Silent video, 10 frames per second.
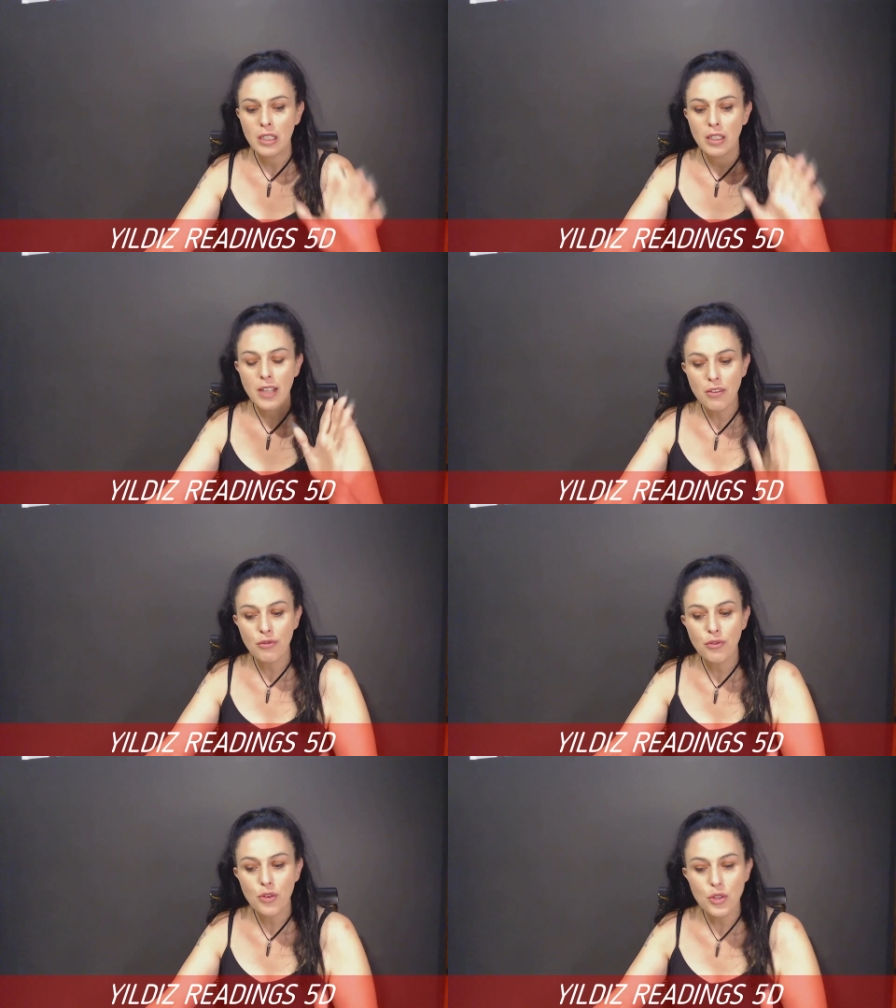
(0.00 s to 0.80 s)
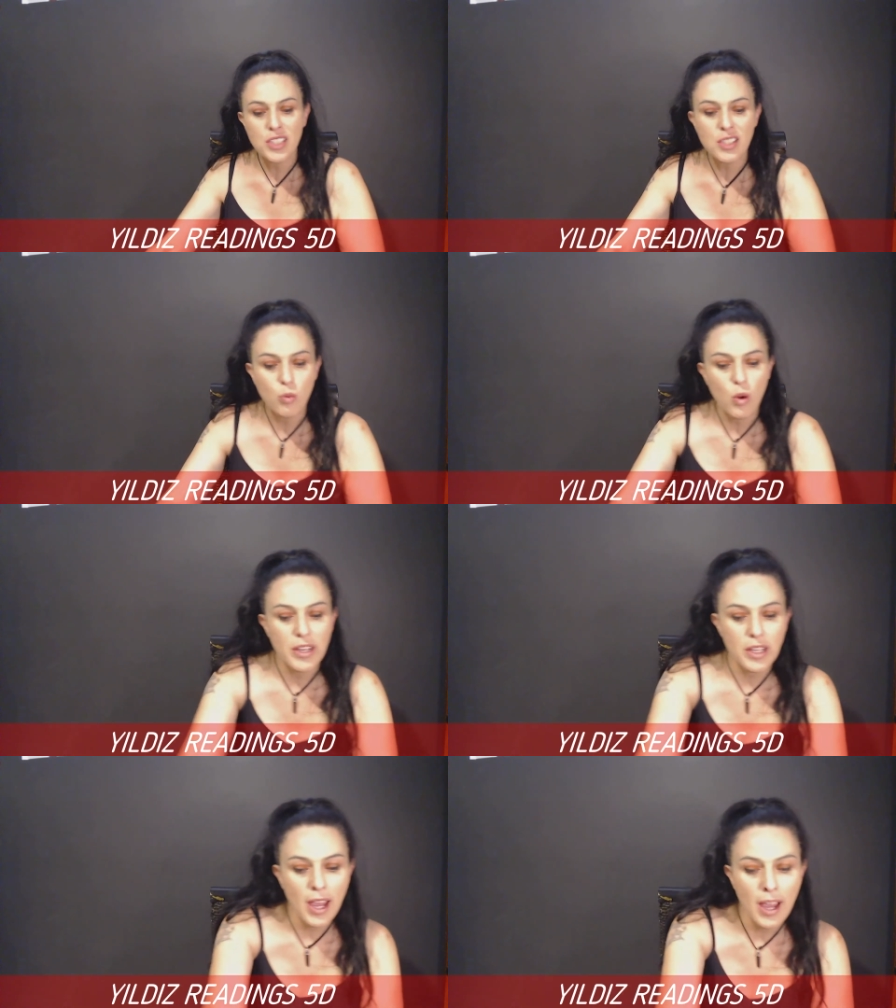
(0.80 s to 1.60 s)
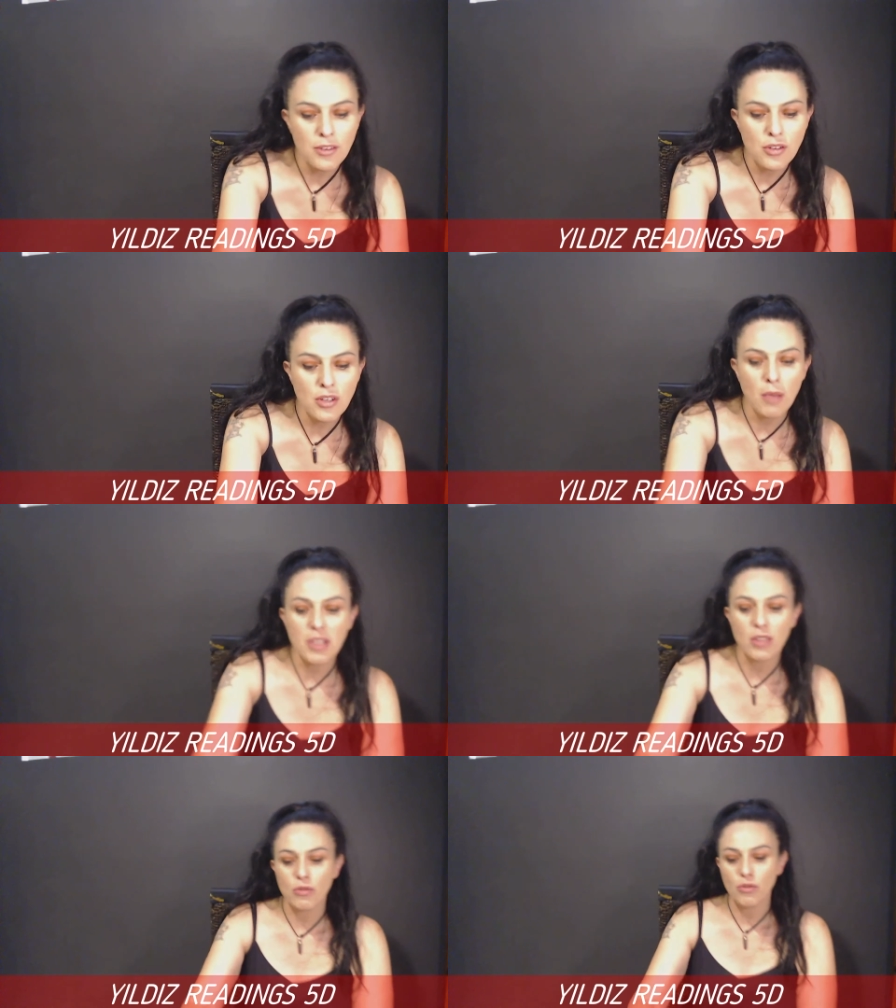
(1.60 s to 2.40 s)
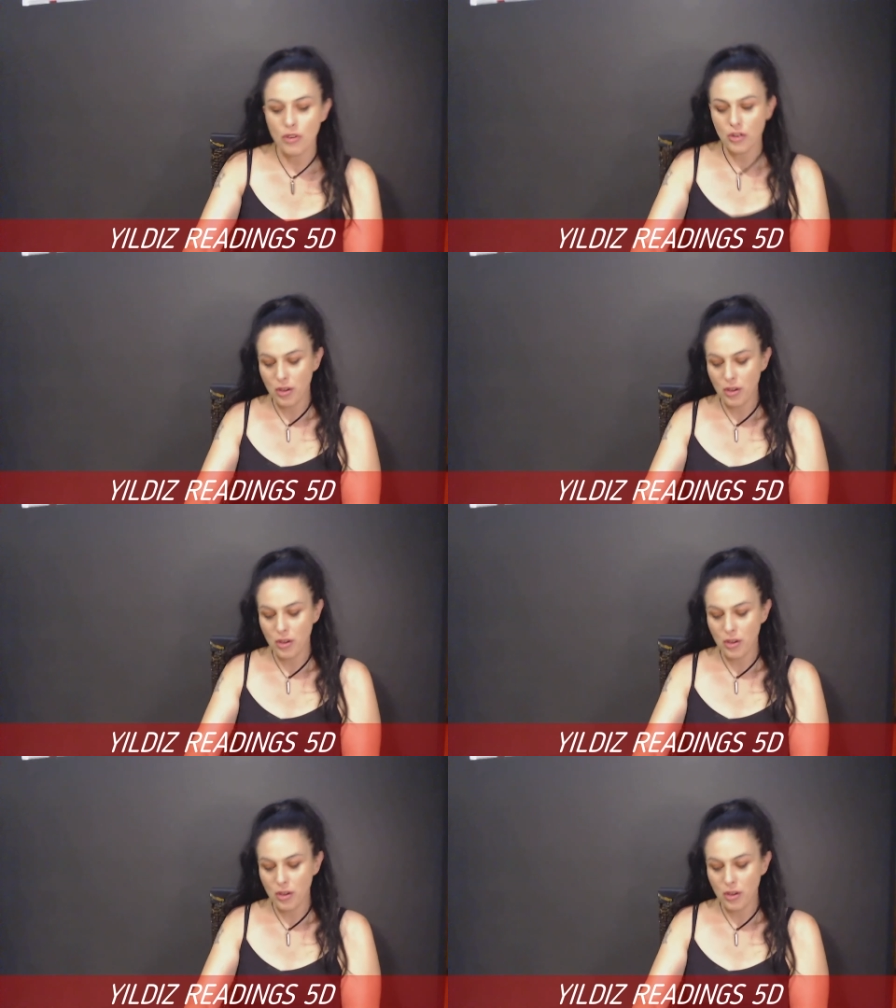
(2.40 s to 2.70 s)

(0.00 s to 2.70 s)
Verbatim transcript: Now, the first week, how you're coming through,